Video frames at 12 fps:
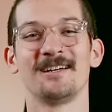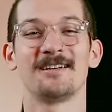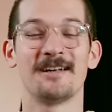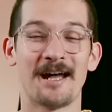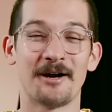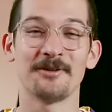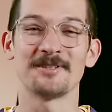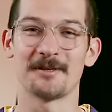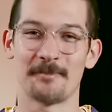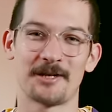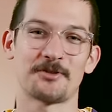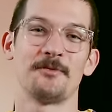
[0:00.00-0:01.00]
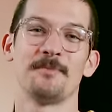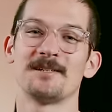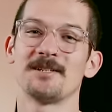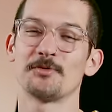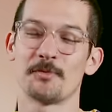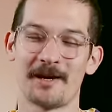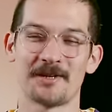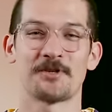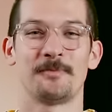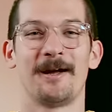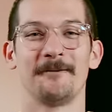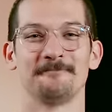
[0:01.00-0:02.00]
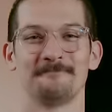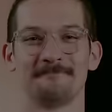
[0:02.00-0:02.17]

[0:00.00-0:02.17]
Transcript: Now, let's get back to our message with Pastor Matt.